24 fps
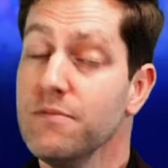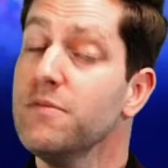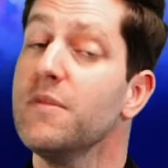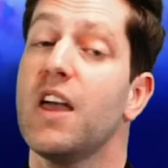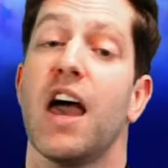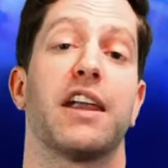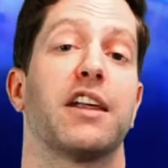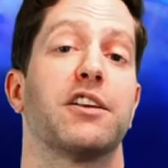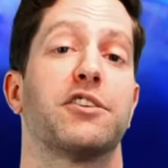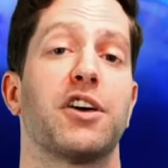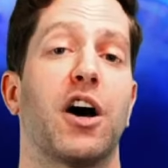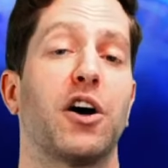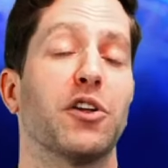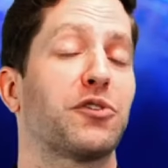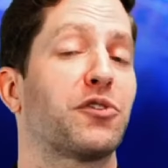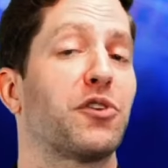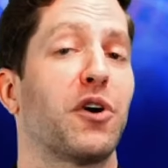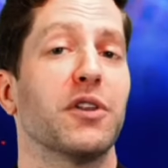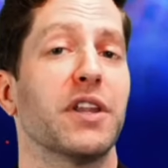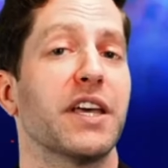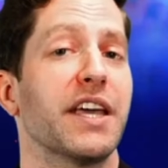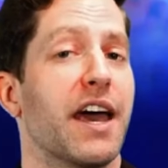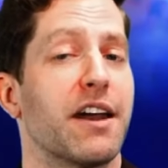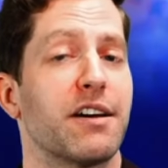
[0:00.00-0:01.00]
And adults
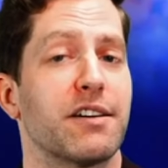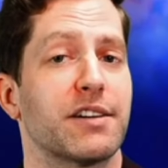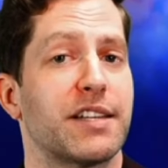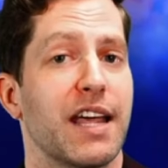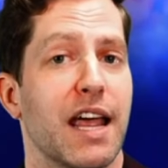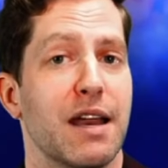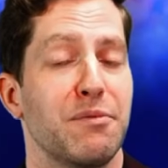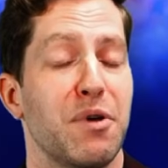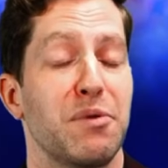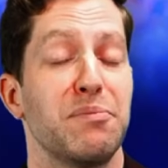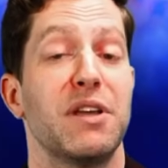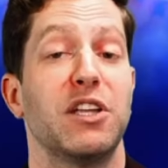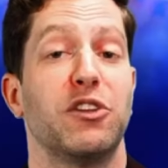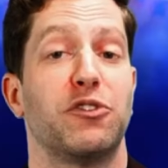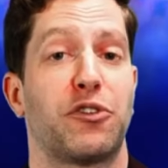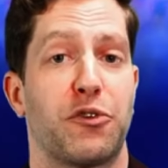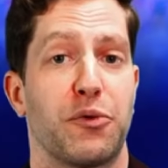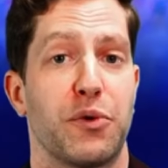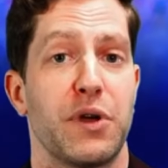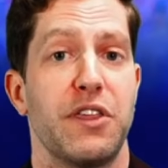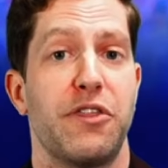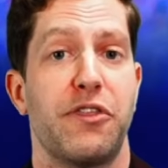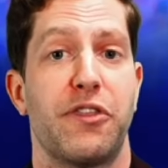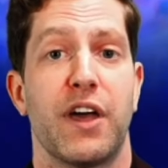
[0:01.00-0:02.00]
only entertainment means
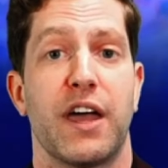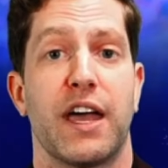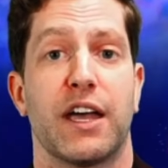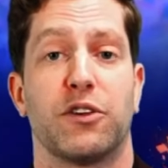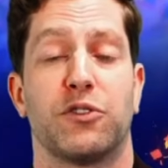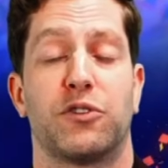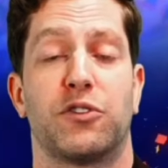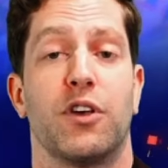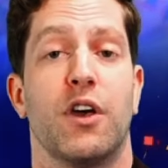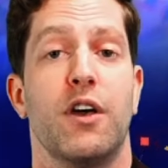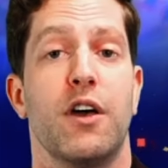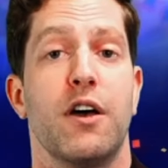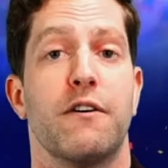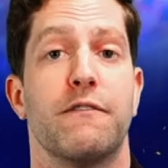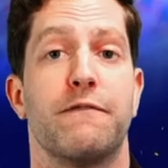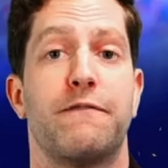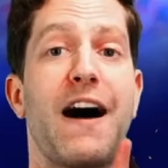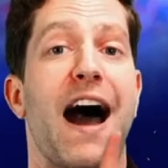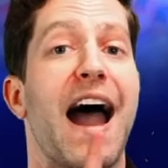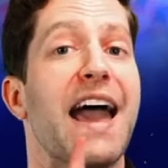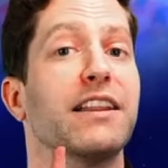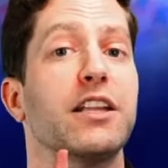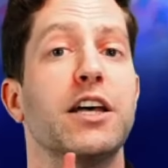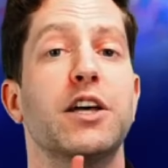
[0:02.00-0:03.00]
three things:
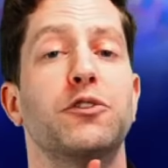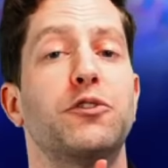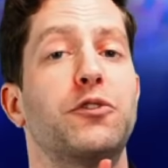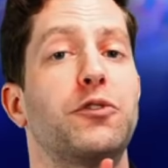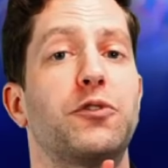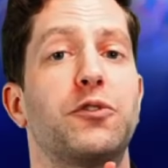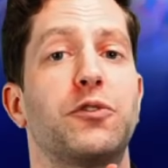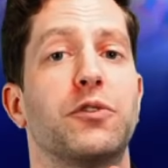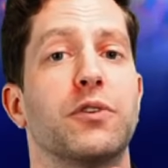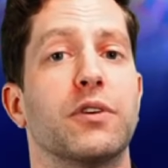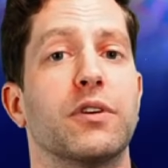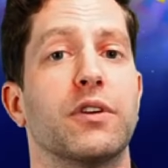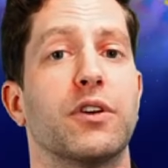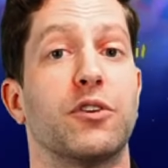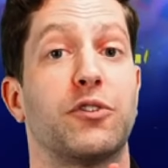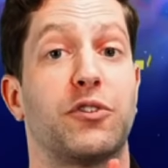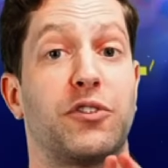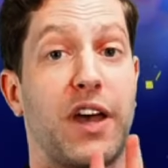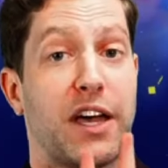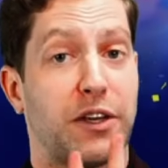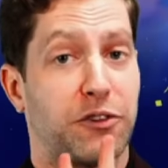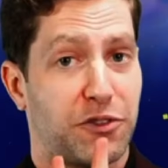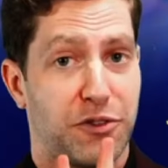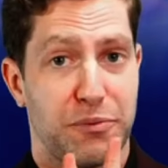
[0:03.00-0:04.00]
violence,
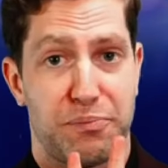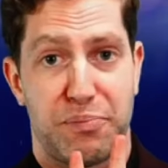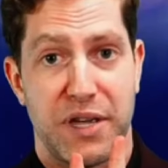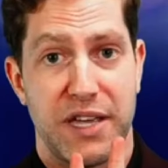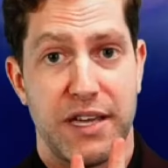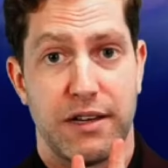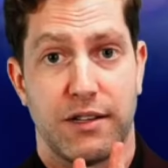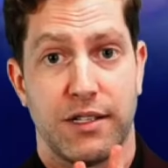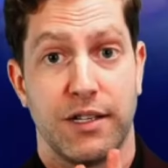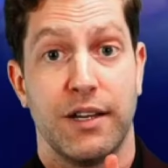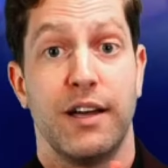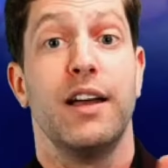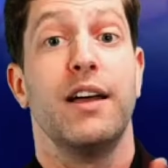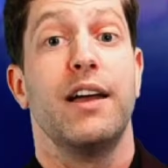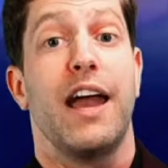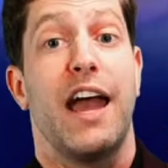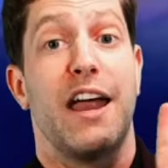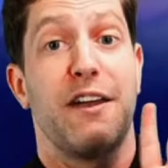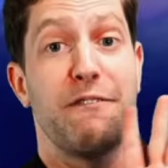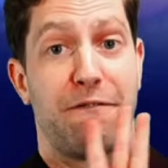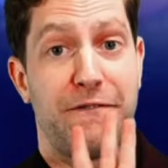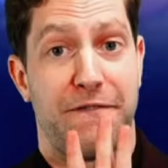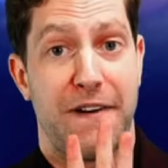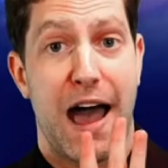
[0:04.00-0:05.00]
sex appeal,
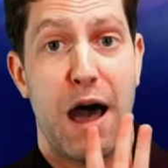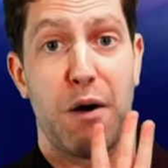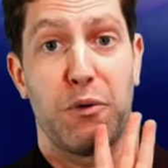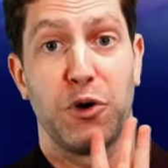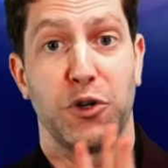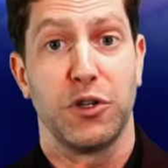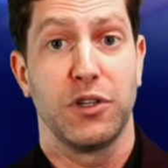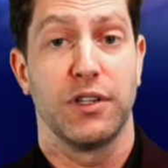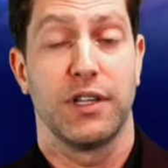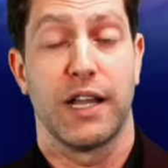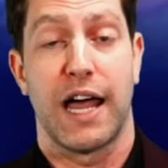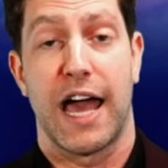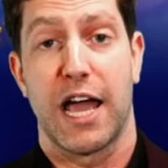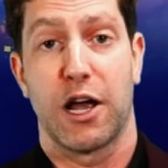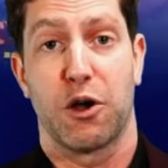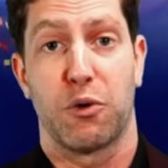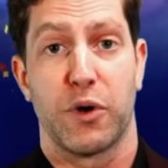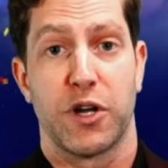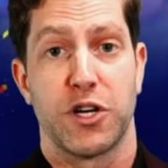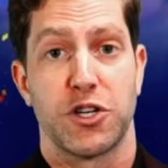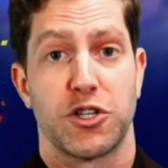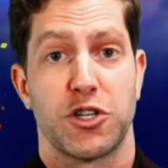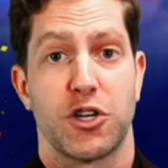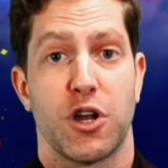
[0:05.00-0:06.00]
and foul
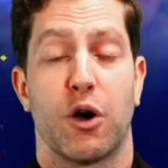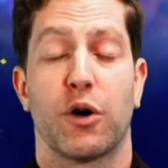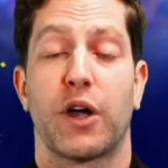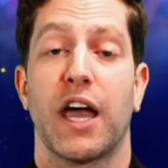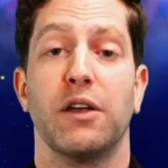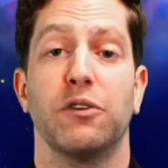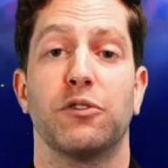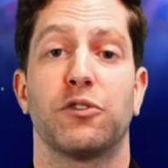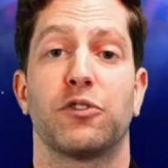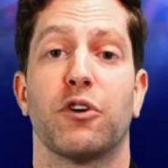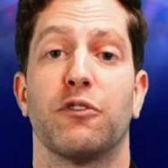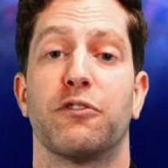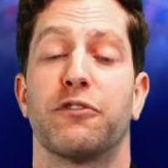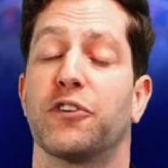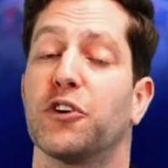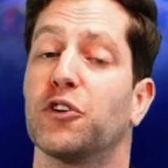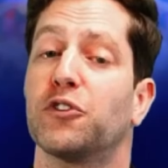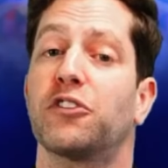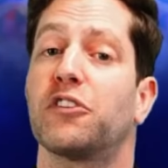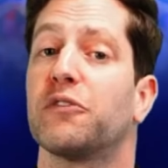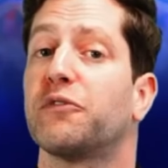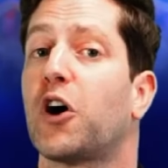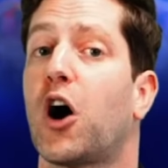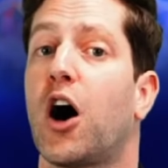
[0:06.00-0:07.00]
language. Okay, so
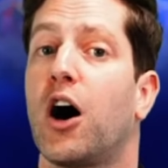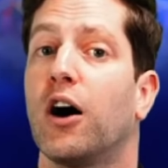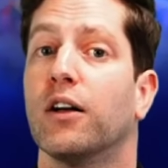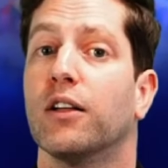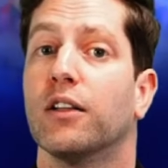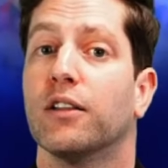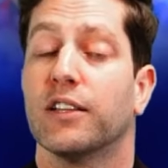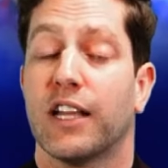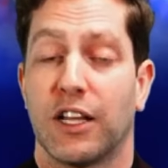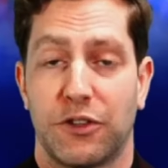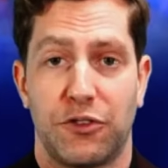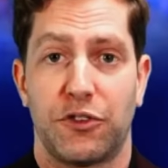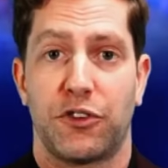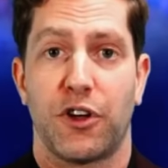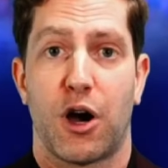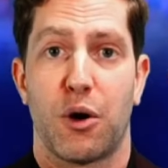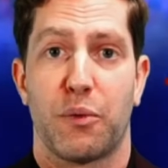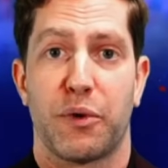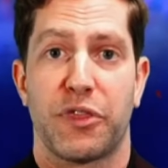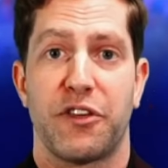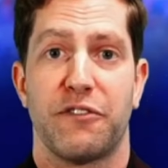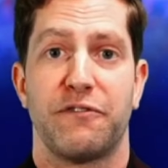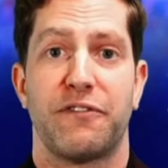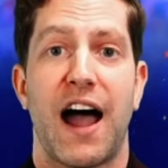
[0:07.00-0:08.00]
first of all, let's start
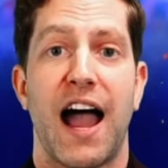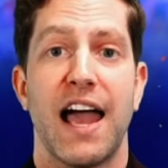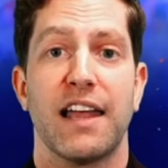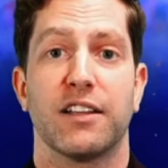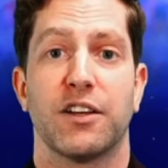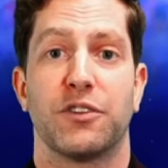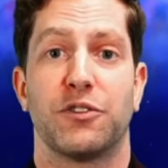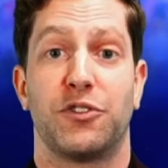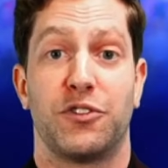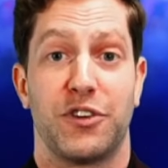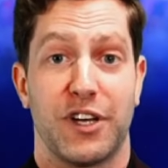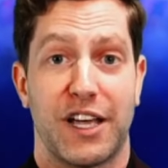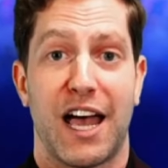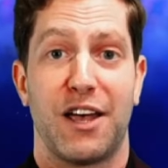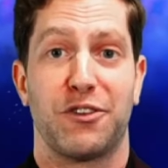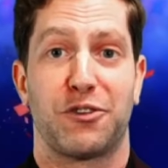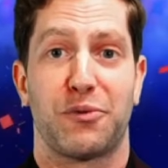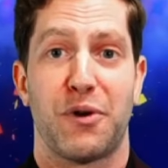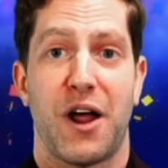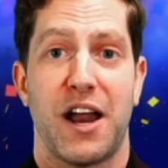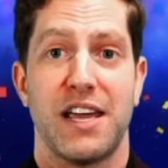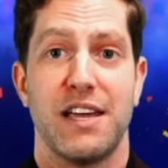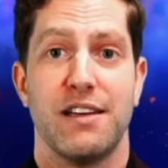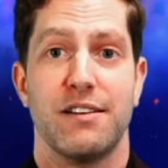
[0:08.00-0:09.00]
with the violence. You guys
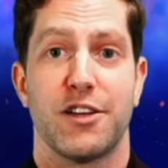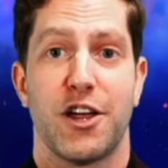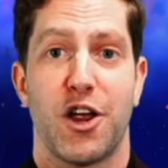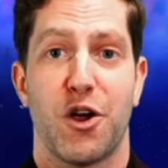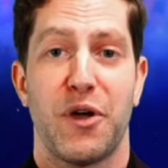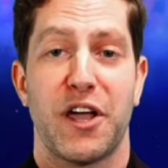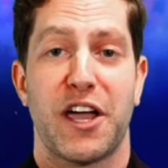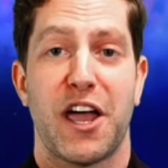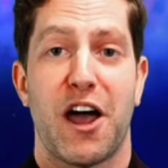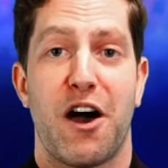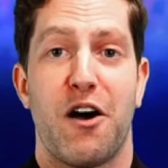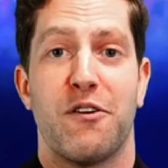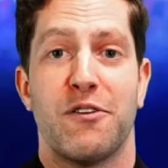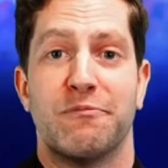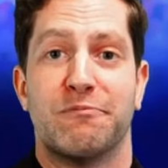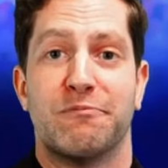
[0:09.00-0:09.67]
ready? Here we go.